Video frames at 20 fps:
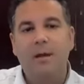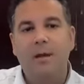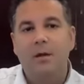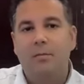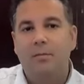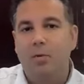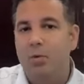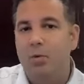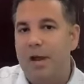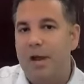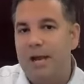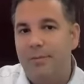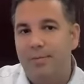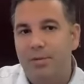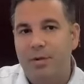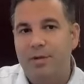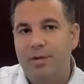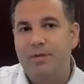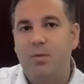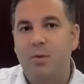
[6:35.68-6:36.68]
Blue
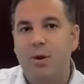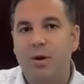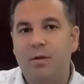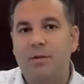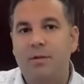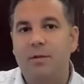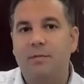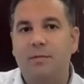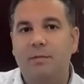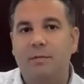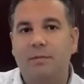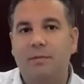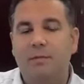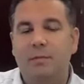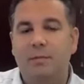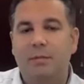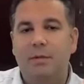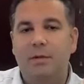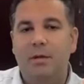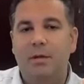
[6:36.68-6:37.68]
Apron is one of them.
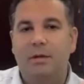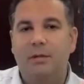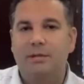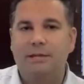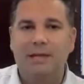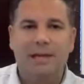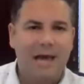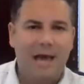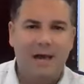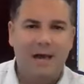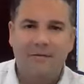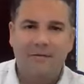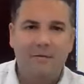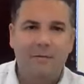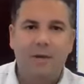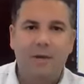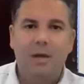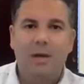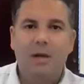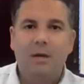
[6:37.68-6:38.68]
Uh, there's a lot of
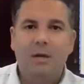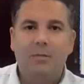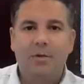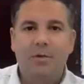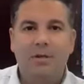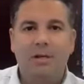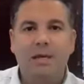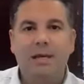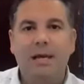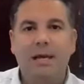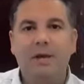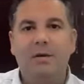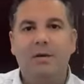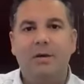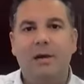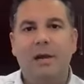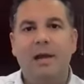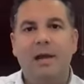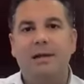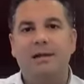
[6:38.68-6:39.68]
them, but you can get your
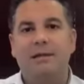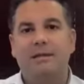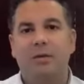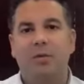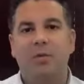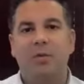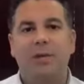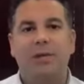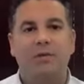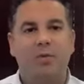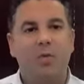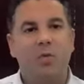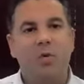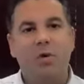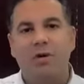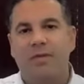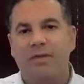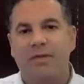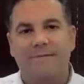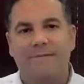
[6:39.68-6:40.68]
clients a week's
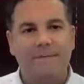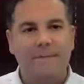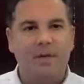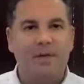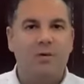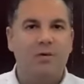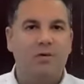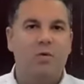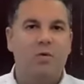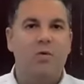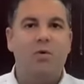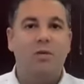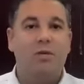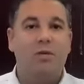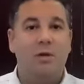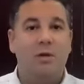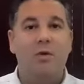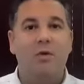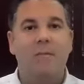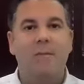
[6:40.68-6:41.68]
worth of meal or
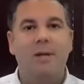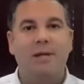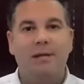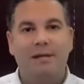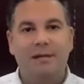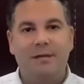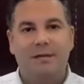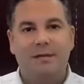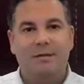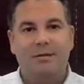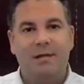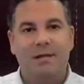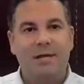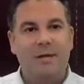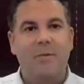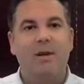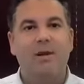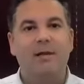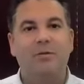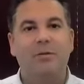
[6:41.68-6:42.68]
so. I mean, think
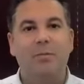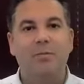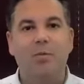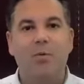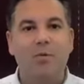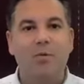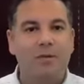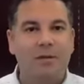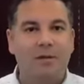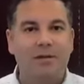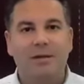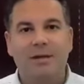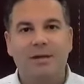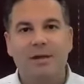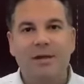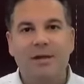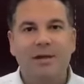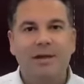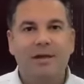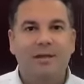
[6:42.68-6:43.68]
about it. They're moving,
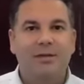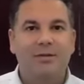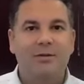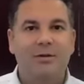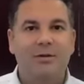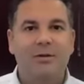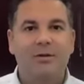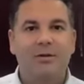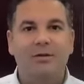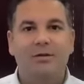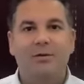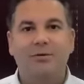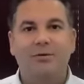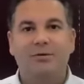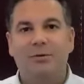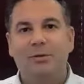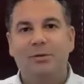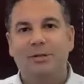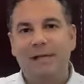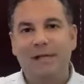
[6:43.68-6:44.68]
they're, they're,
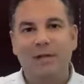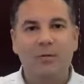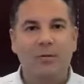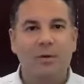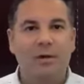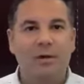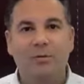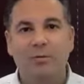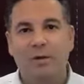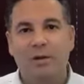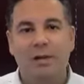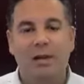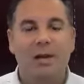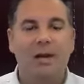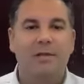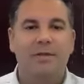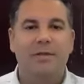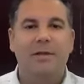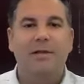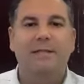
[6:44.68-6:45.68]
they're dealing with, with a
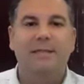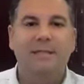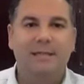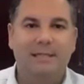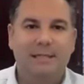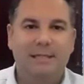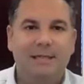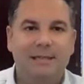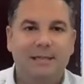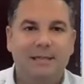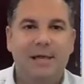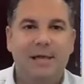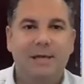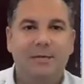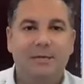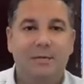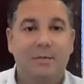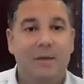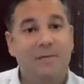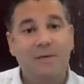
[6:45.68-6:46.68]
lot of things at the same time.
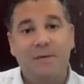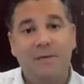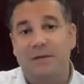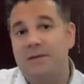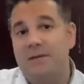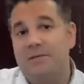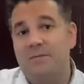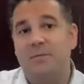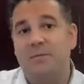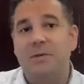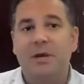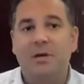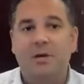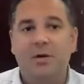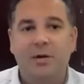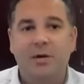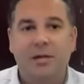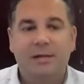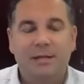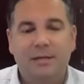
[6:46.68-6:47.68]
So maybe this would be a
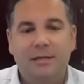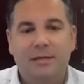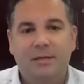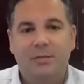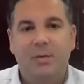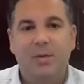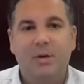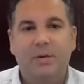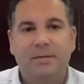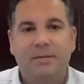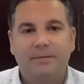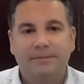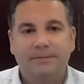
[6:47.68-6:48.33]
good idea as well.